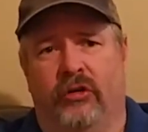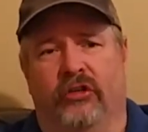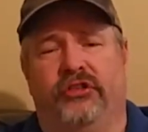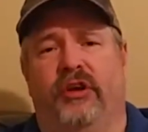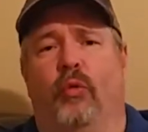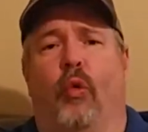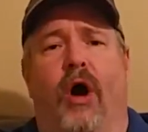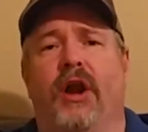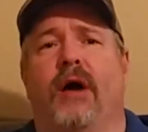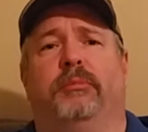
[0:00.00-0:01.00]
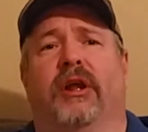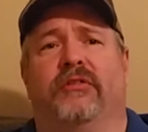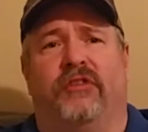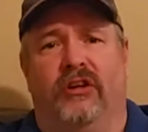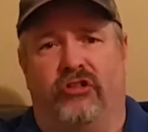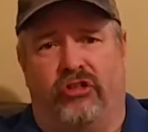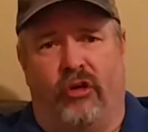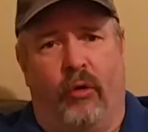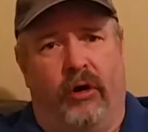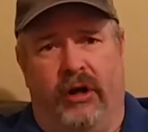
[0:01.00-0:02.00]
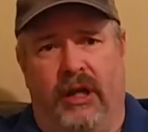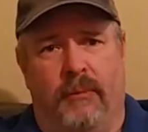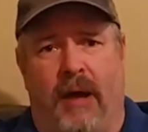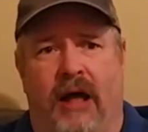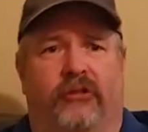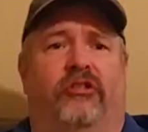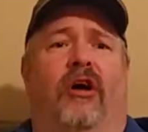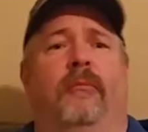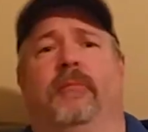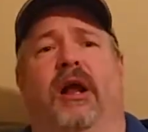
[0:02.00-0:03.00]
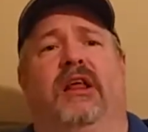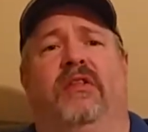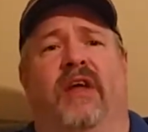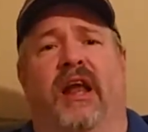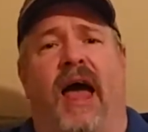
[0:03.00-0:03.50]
you'll see one uplifting story about somebody that